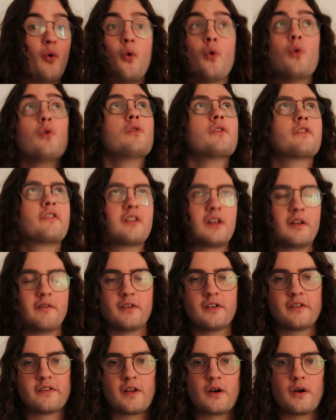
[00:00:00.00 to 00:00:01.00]
all
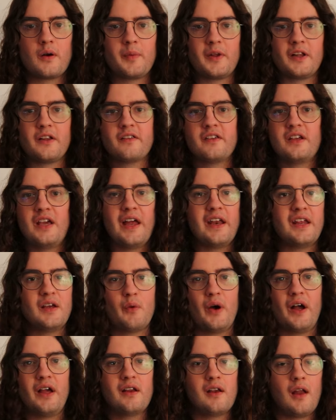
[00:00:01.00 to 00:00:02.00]
slivers their ability
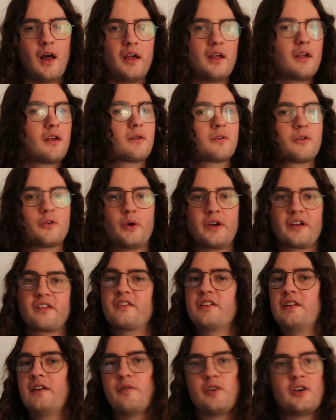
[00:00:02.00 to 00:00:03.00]
anyway, like Quick
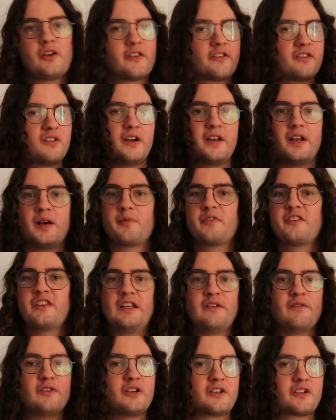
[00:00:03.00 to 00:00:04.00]
Sliver, Synapse
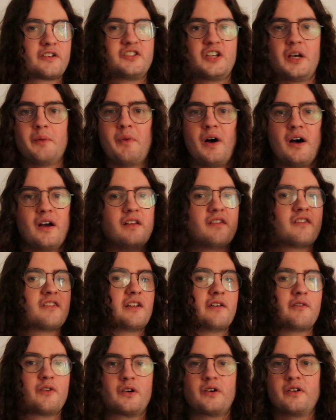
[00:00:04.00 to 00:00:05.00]
Sliver, Gemhide
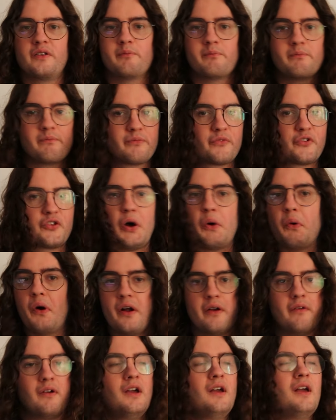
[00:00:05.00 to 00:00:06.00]
Sliver, and so
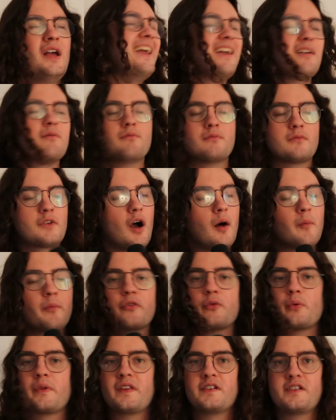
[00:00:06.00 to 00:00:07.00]
on. It
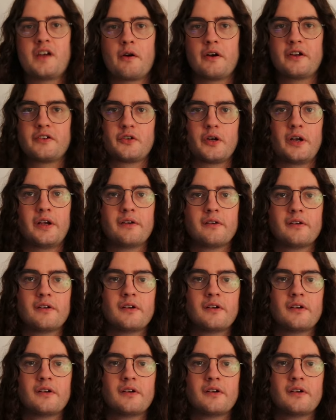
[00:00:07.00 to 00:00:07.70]
comes with the territory.